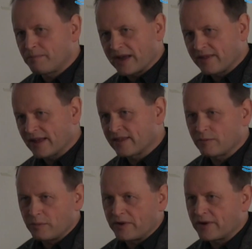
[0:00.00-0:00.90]
By that,
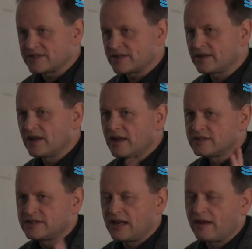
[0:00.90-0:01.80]
they will be raising
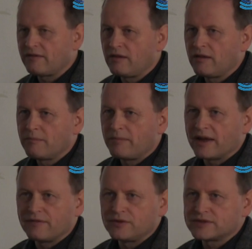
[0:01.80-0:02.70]
sea level
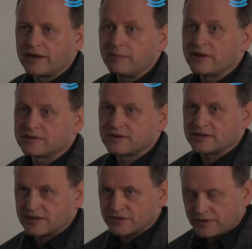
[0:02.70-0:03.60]
by a few centimeters
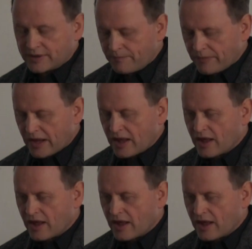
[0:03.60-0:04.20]
a century.